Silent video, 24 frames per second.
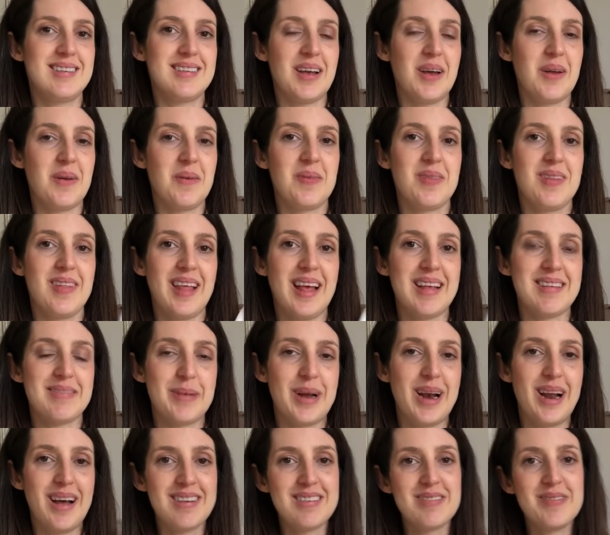So that's
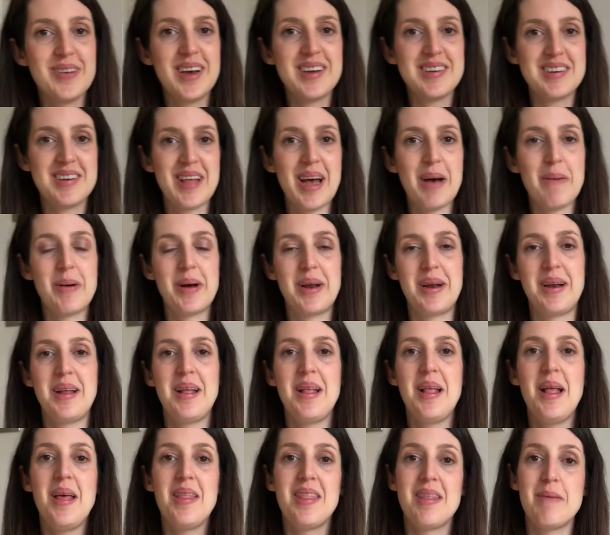my last version of that one,
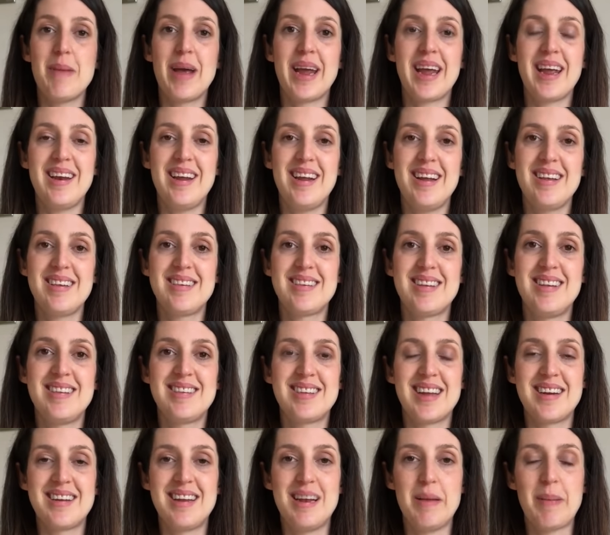the Megan Nielsen
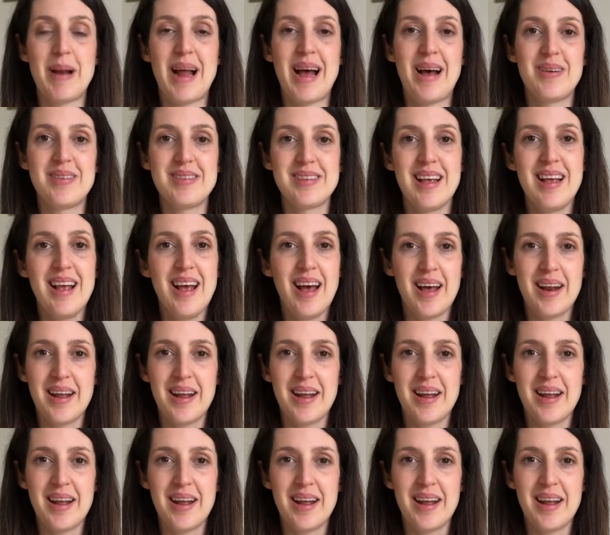Sudley blouse.